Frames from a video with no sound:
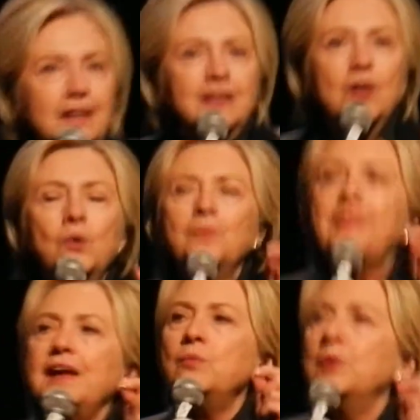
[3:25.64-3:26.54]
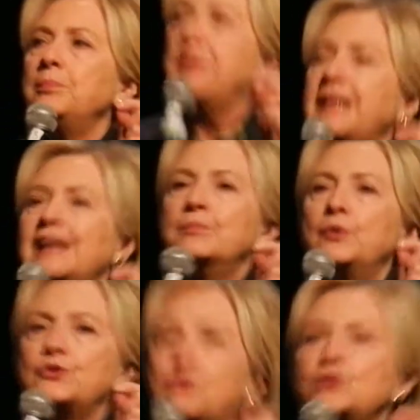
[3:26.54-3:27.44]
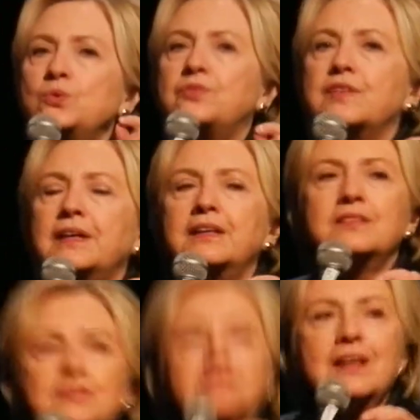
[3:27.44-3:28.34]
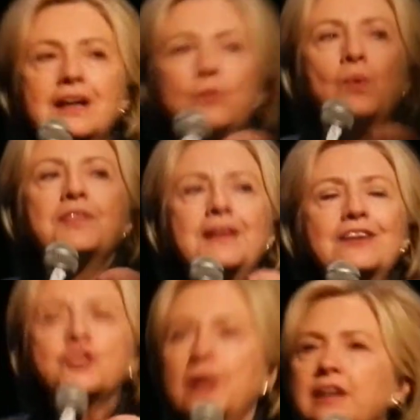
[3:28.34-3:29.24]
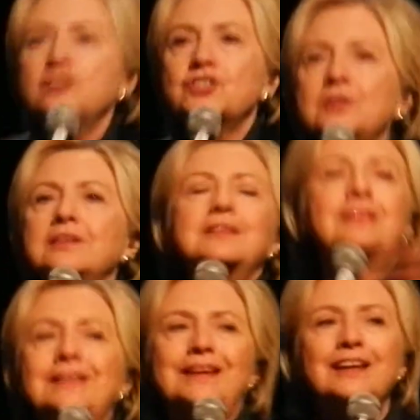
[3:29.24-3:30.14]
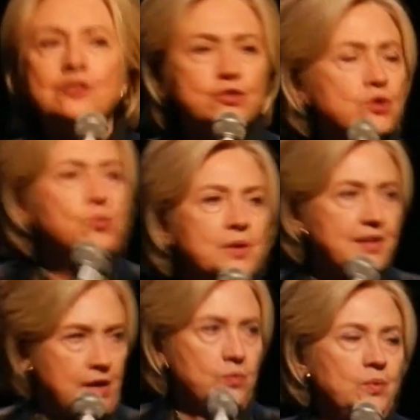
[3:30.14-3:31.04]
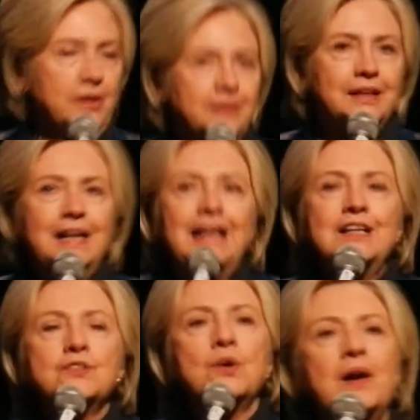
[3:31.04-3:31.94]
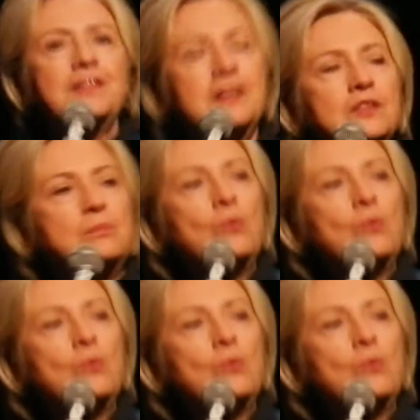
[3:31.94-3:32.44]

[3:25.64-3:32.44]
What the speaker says: You know, they will be able to do things with an education that they can't do without one. So I think the